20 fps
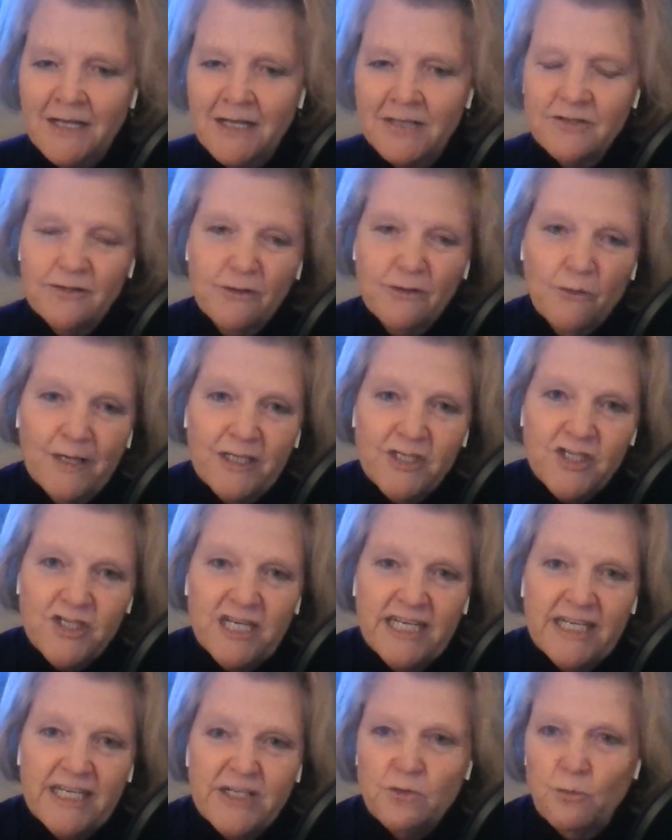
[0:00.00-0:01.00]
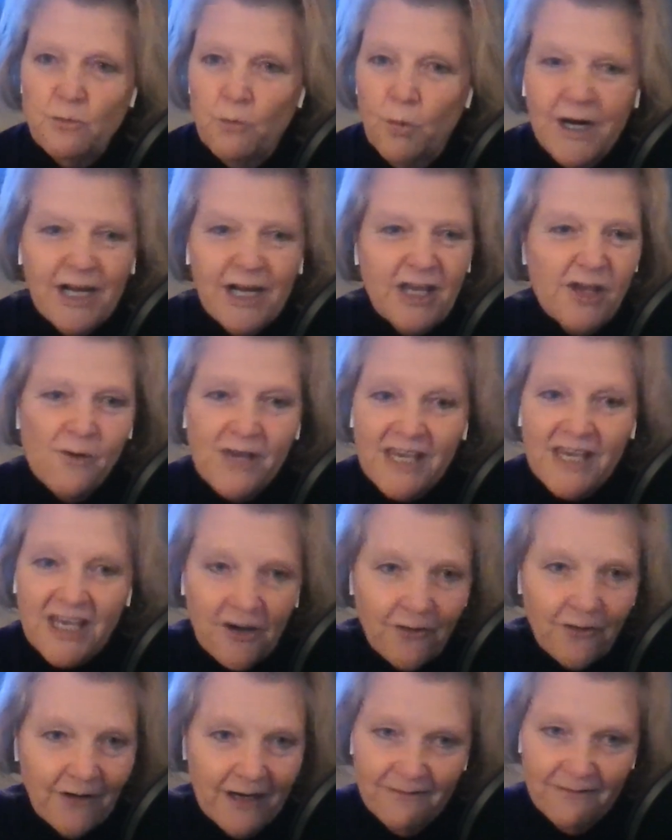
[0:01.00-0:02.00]
So the question is, what are you
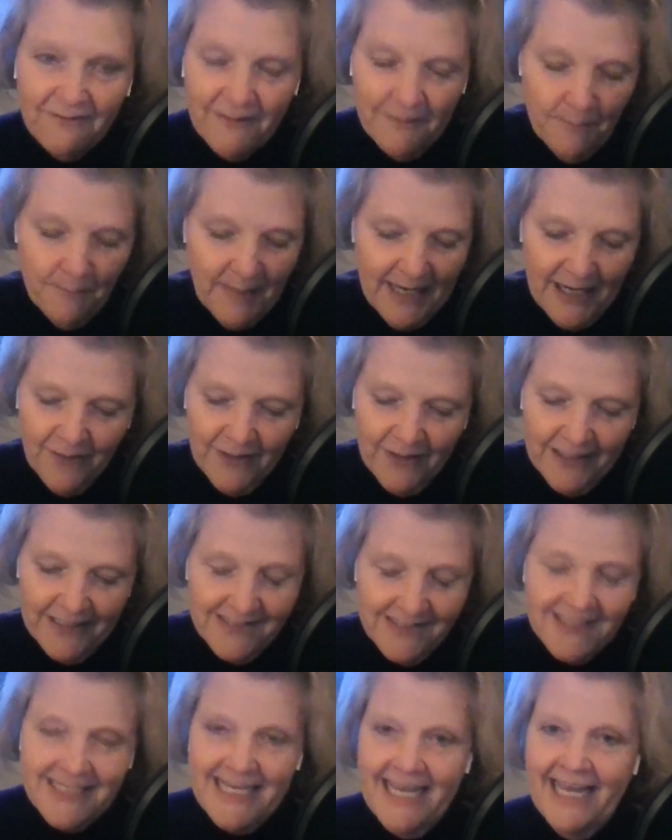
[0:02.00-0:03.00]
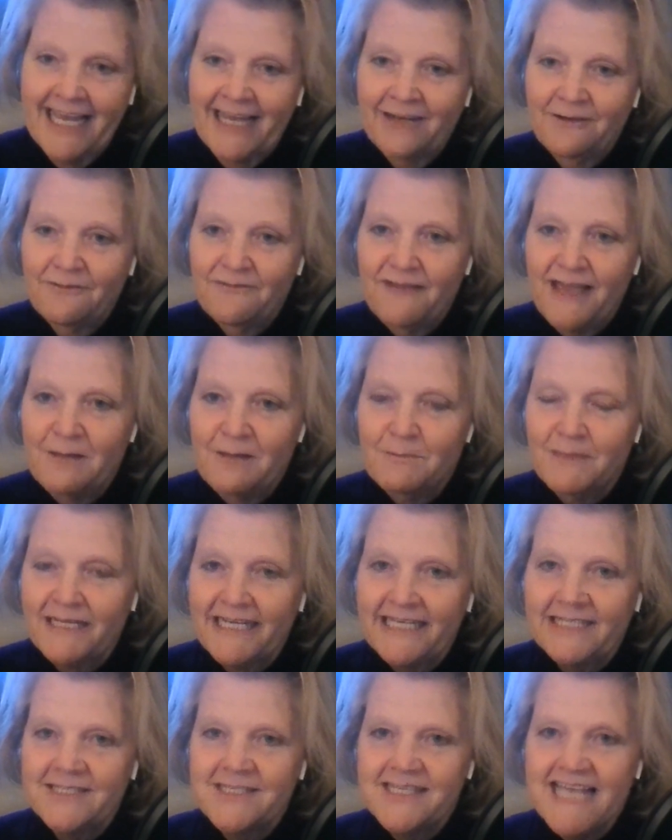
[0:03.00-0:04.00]
hearing from parents and
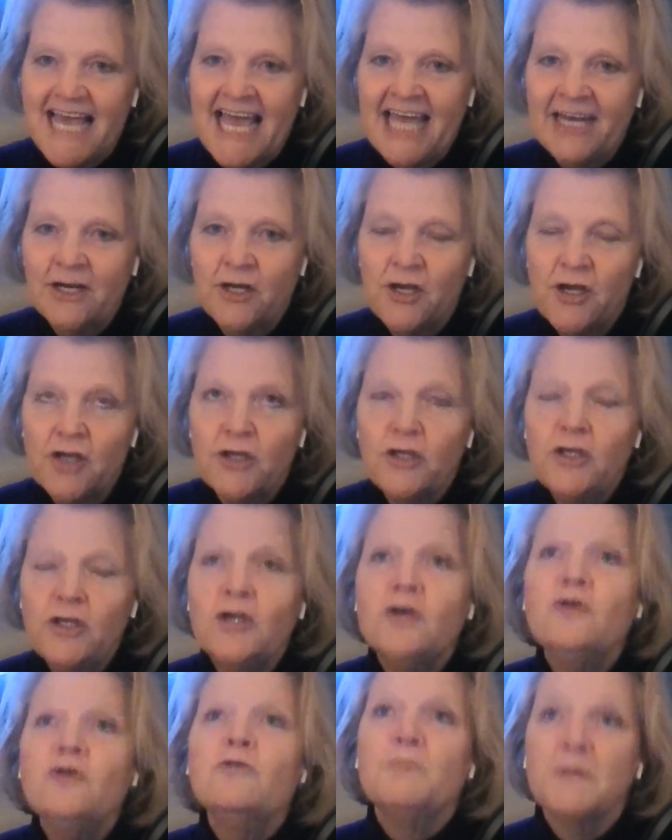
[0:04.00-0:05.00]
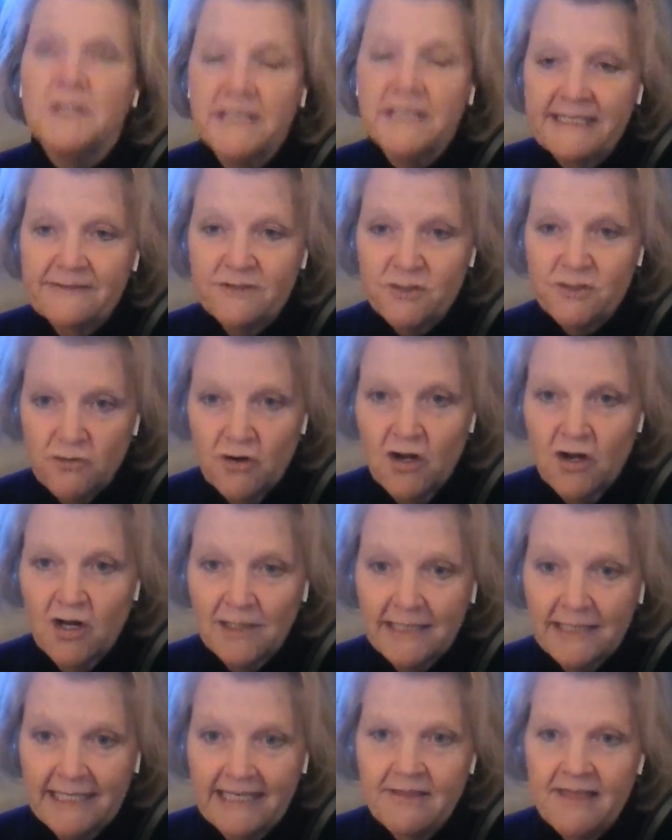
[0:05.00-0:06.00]
families that you believe
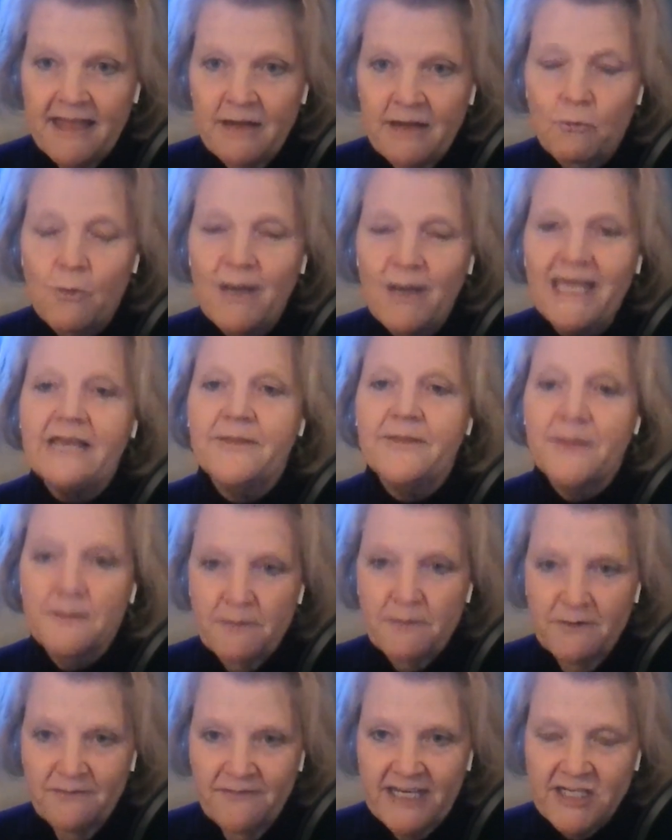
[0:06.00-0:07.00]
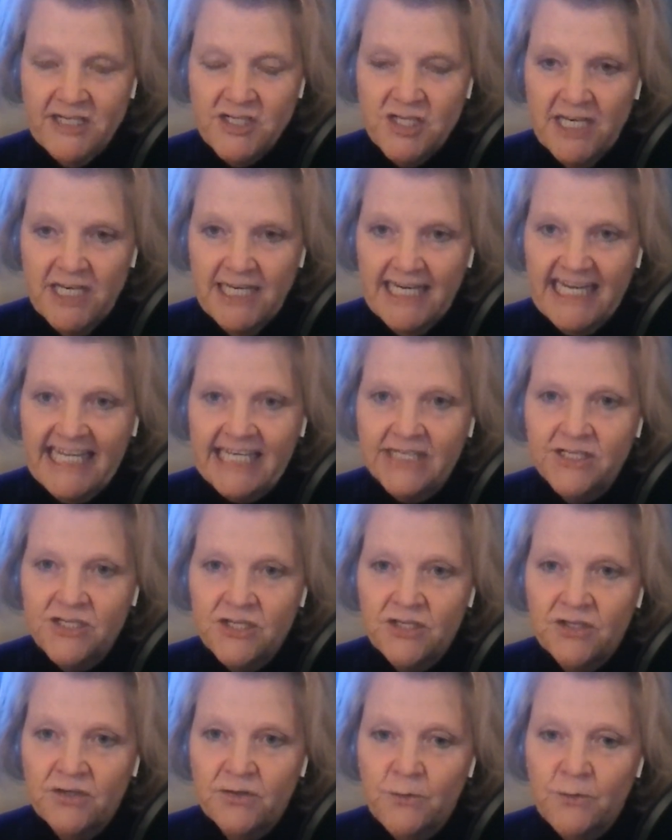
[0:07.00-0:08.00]
strongly that we in the profession need
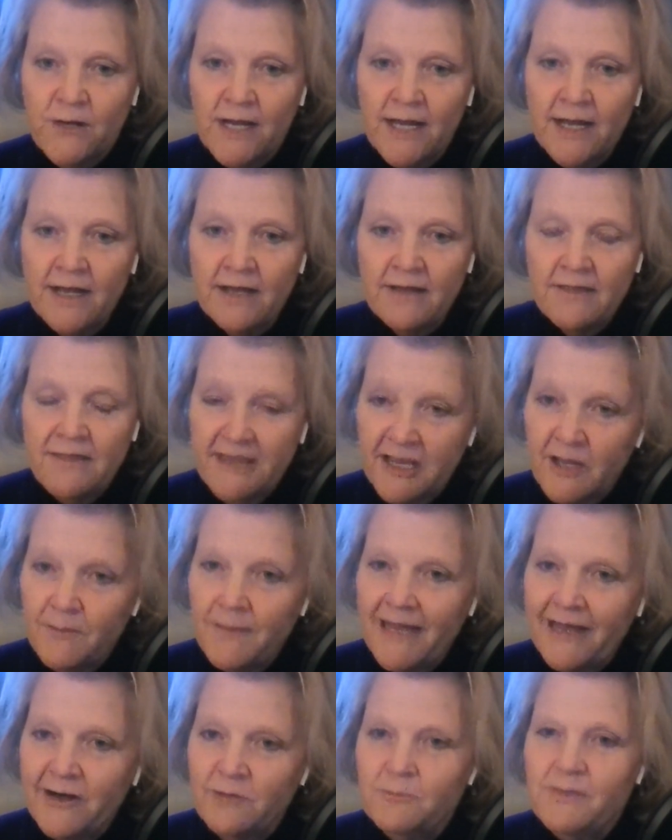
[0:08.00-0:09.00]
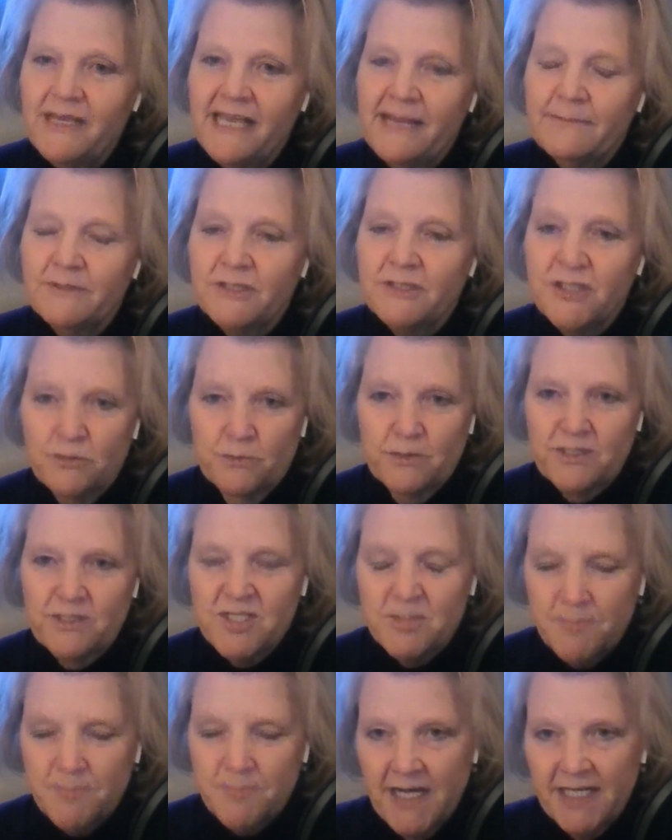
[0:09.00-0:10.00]
to think about and be able to
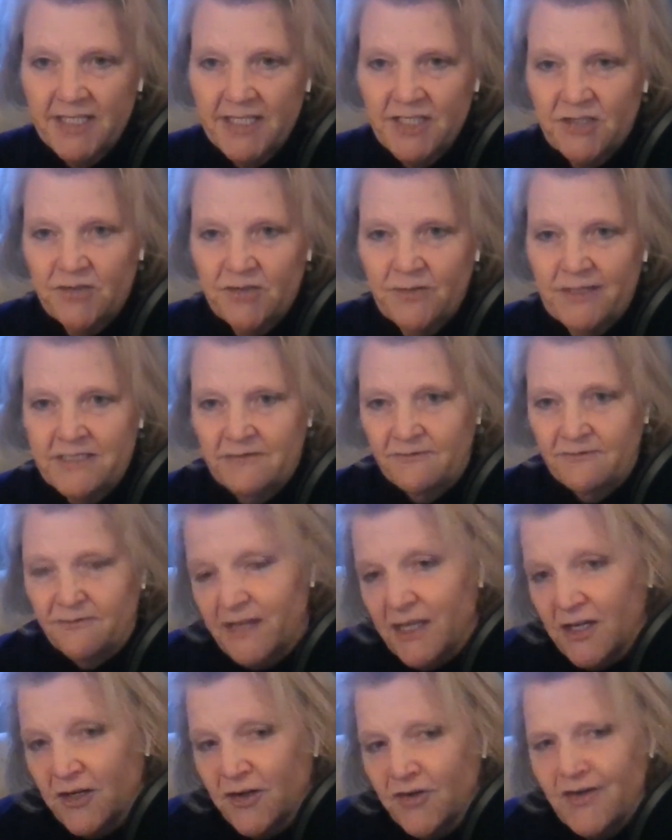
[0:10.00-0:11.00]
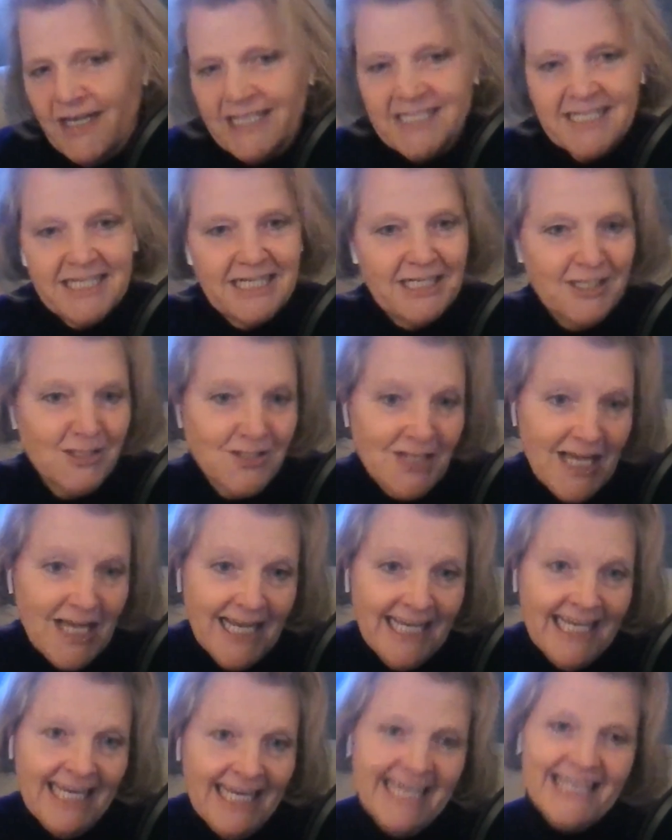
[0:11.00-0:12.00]
respond to as a fear, as an
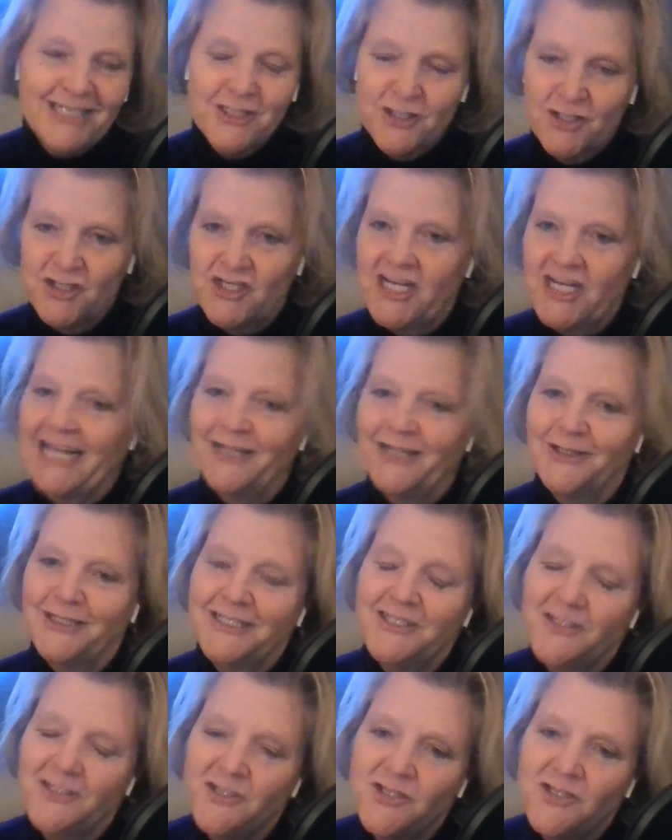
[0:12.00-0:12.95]
anxiety, as a challenge?